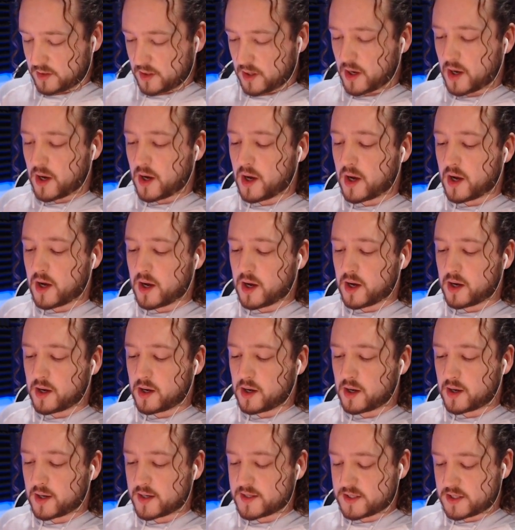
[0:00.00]

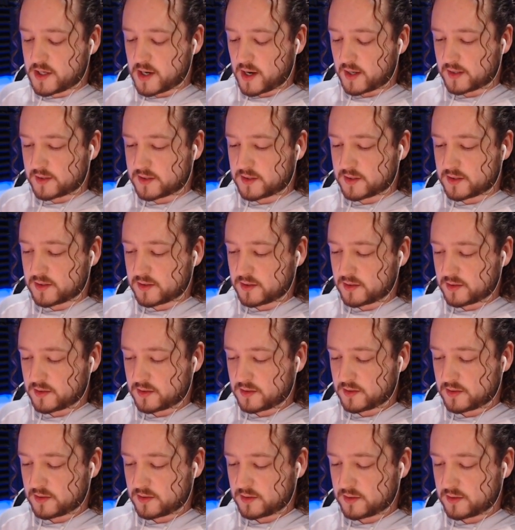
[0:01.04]
Ah, oh, he's got.
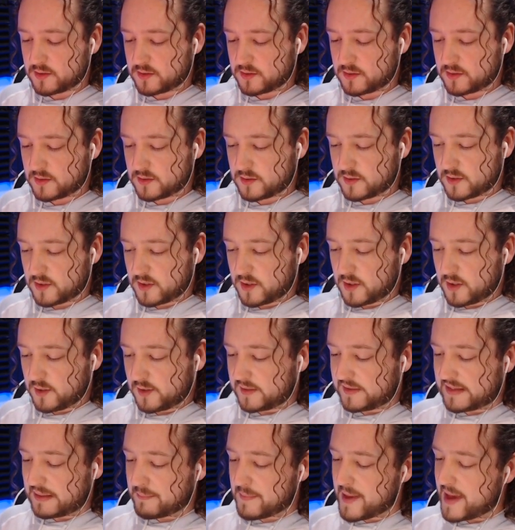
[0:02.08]

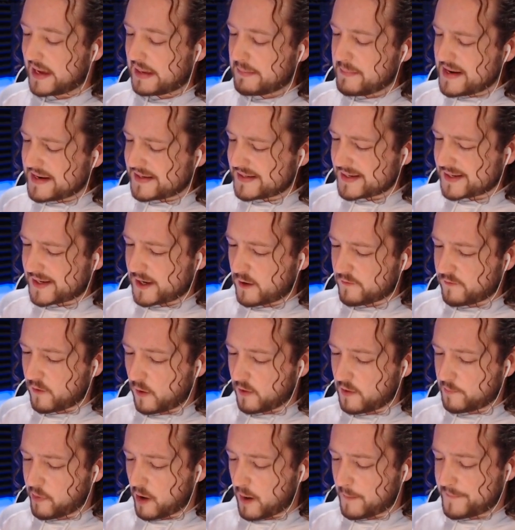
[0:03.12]
Can the Mega Minion take care of all
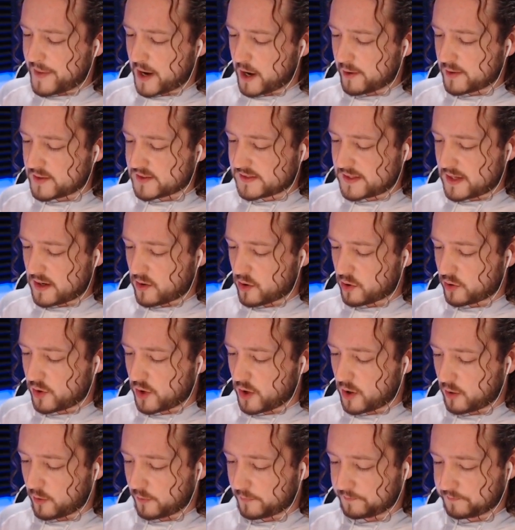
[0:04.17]
the barbarians there or
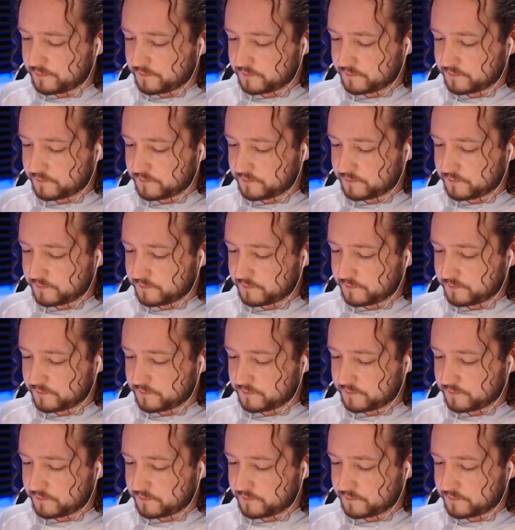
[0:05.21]
no?